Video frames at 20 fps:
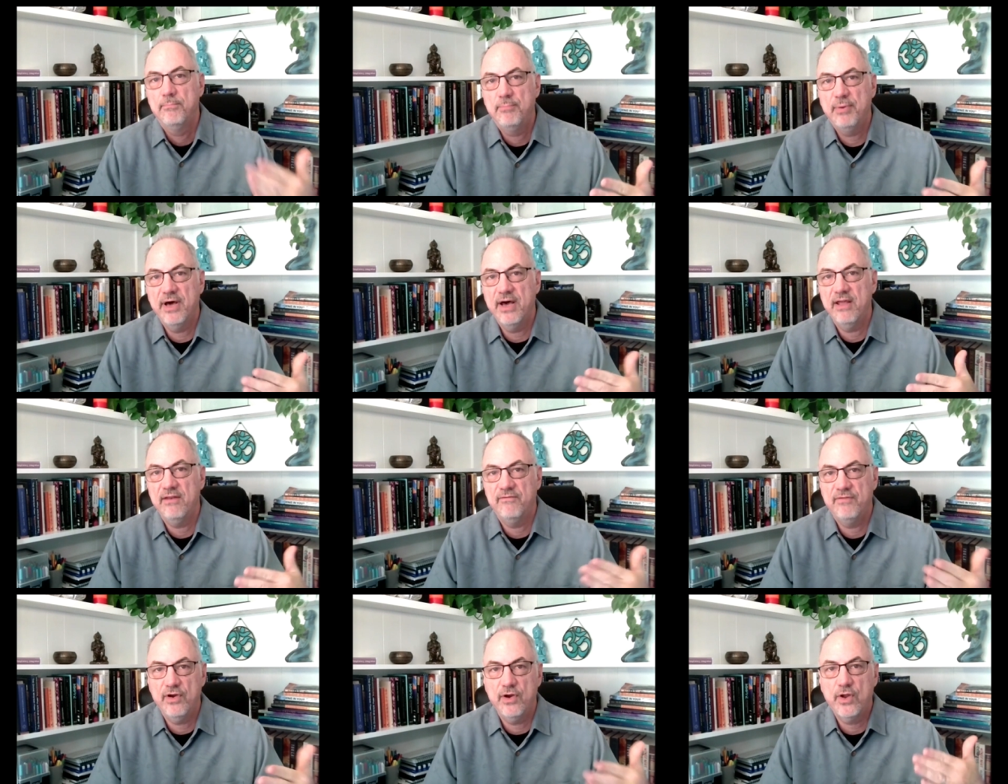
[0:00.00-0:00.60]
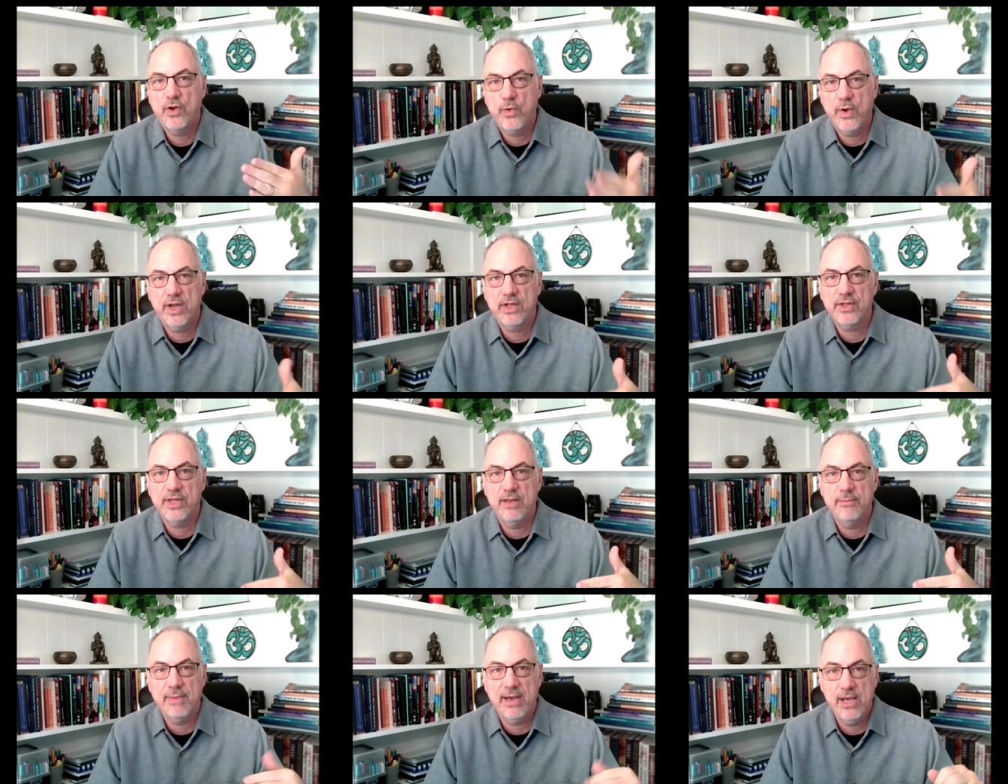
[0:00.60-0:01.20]
but very
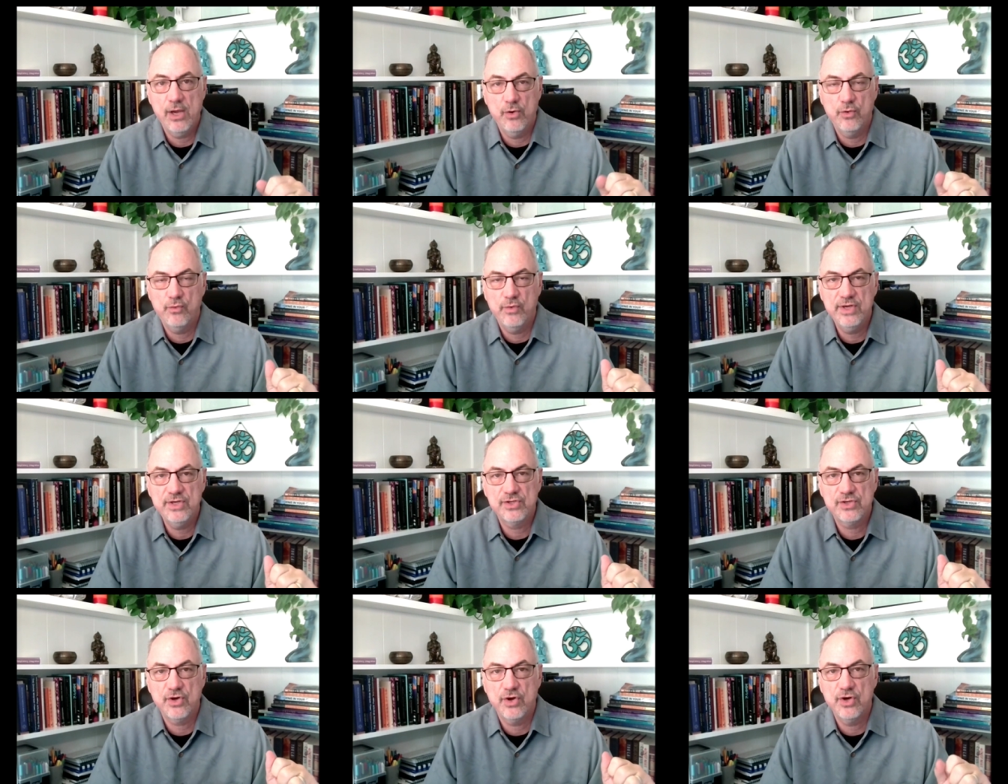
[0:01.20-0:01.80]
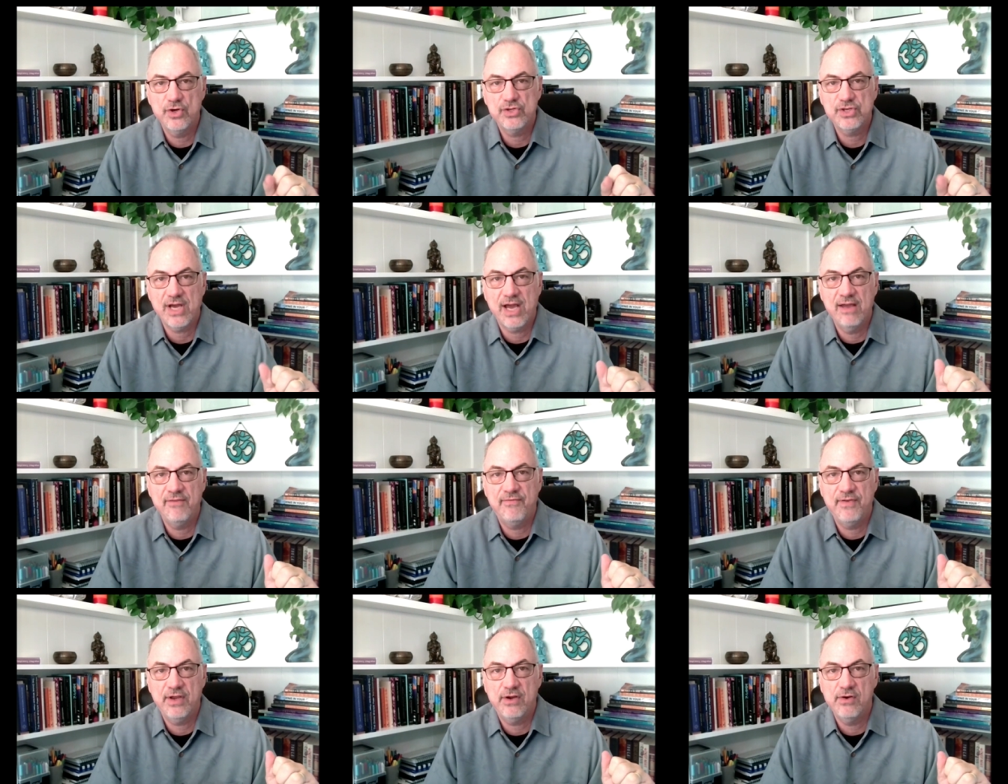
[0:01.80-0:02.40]
quickly in my own research,
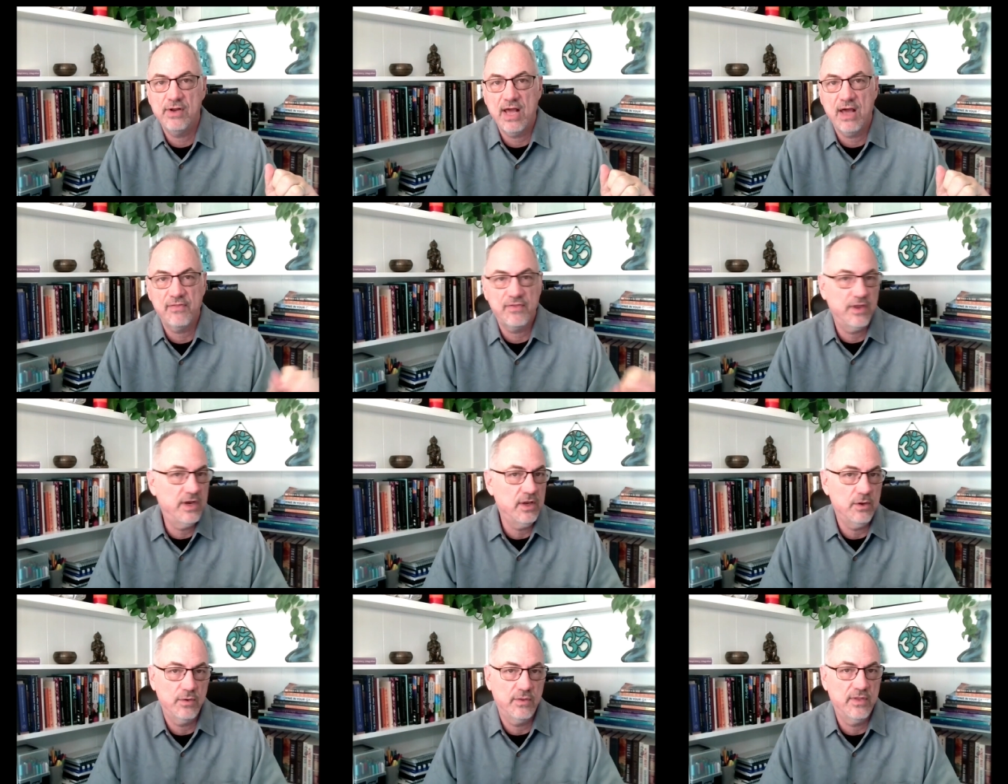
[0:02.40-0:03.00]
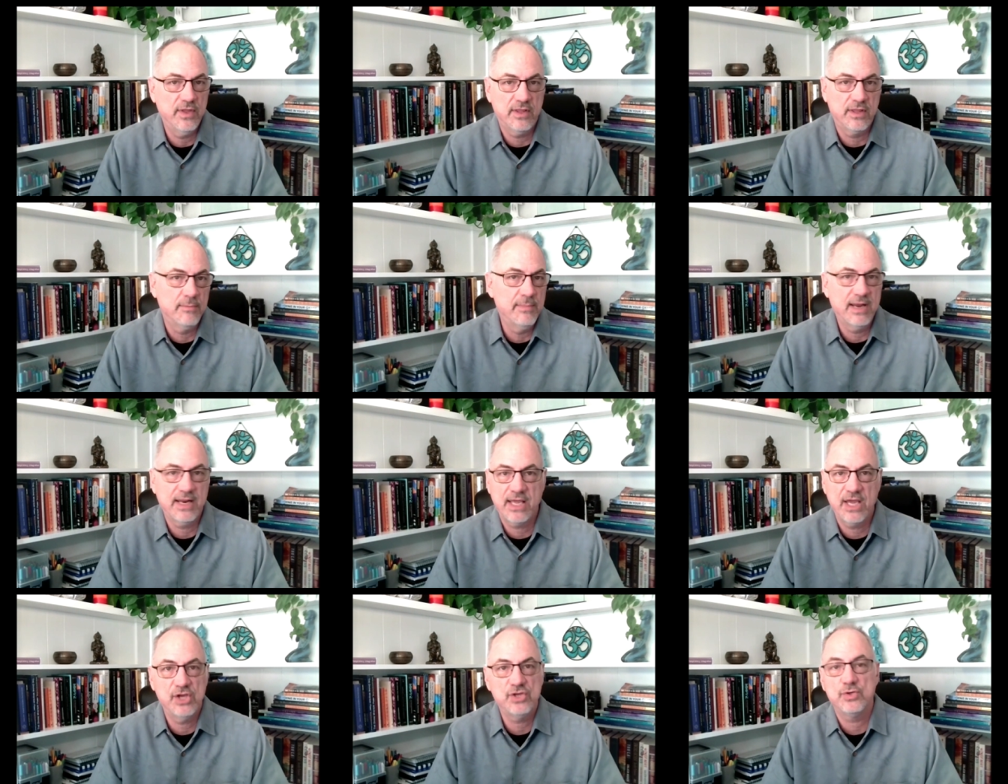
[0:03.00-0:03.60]
I figured out that it, that the
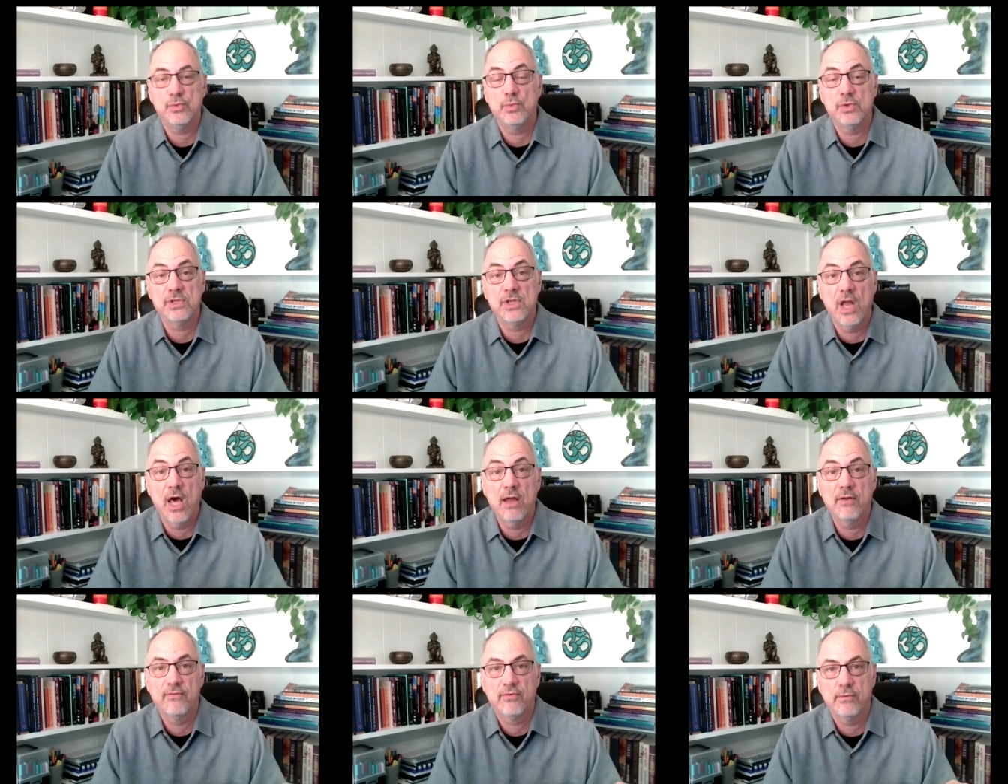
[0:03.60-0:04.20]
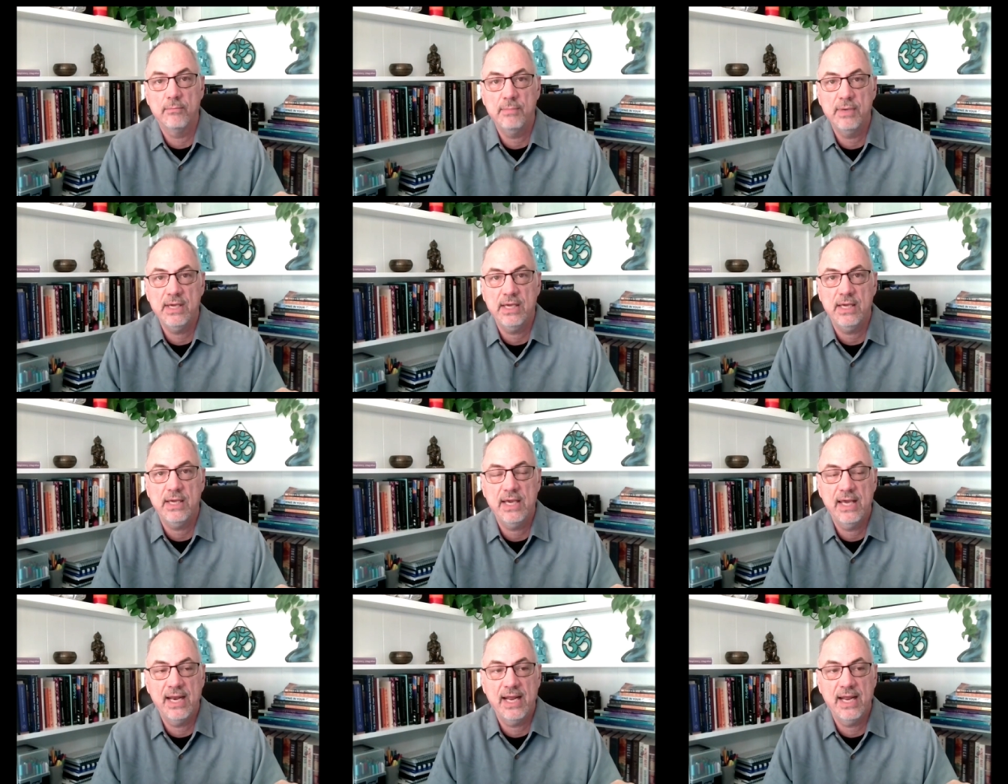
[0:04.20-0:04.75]
medication was not for me,